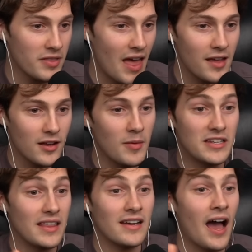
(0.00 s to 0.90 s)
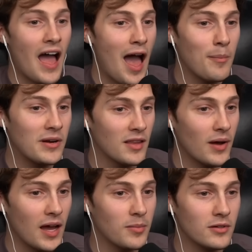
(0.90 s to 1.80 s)
that? I mean, did that not happen in the
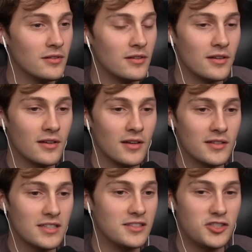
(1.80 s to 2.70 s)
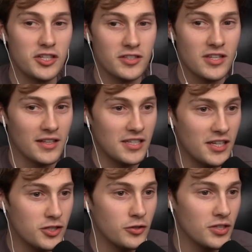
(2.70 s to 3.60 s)
Bible? Did Jesus not
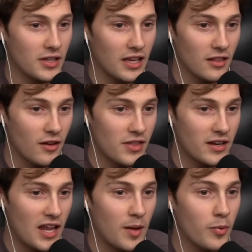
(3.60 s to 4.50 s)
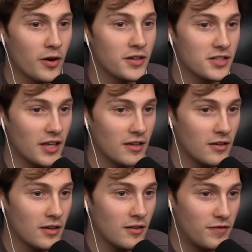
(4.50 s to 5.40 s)
teach you to like love thy neighbor and to like
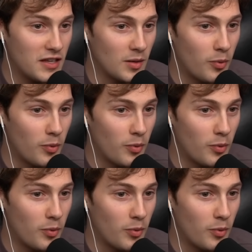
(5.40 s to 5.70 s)
feed the